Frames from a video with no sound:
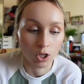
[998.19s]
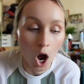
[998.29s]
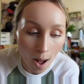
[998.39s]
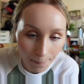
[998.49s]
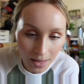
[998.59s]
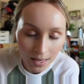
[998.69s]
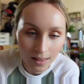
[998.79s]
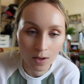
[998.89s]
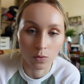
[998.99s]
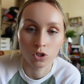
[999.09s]
topic
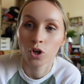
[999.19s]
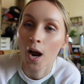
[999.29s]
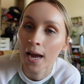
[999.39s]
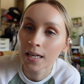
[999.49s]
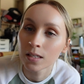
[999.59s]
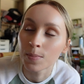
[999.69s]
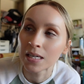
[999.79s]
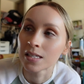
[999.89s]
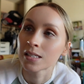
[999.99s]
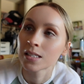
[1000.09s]
that was trying to be
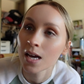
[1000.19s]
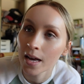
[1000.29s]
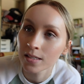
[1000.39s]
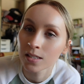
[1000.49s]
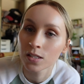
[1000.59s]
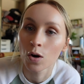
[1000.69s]
discussed,